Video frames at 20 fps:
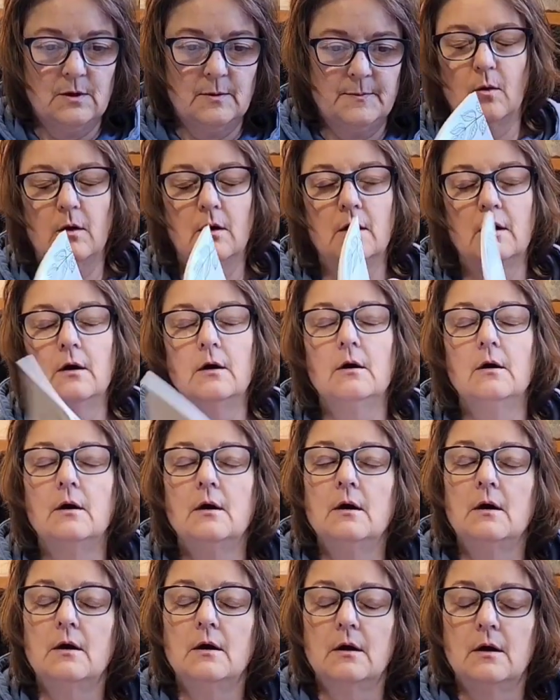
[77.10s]
Oh,
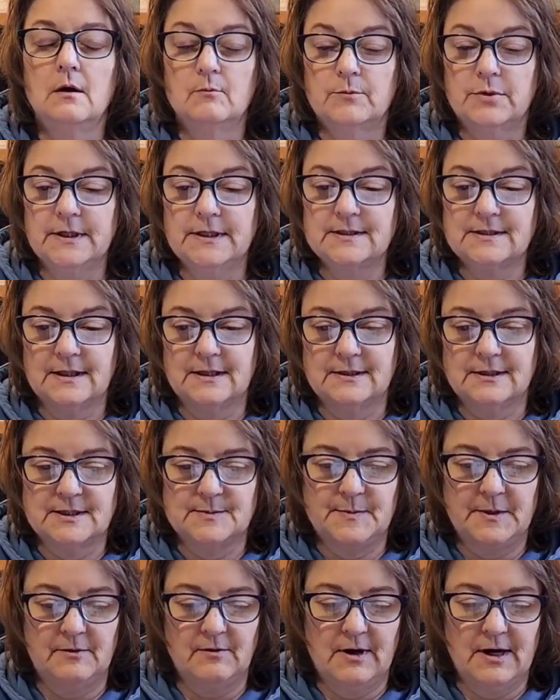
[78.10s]
please let
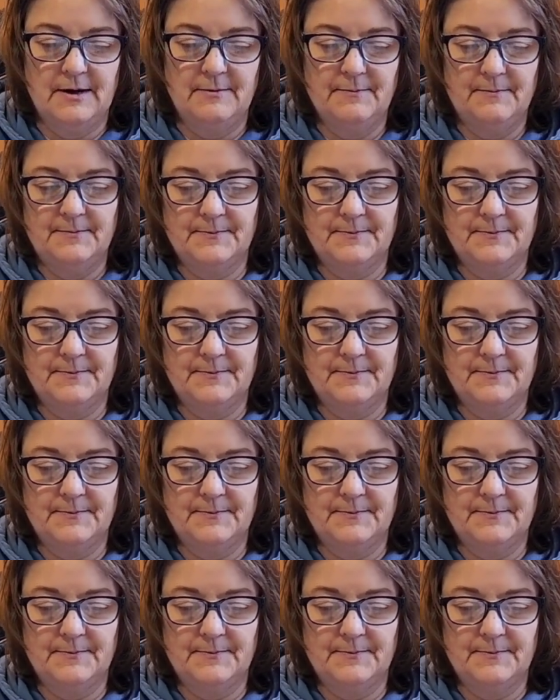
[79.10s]
this be right.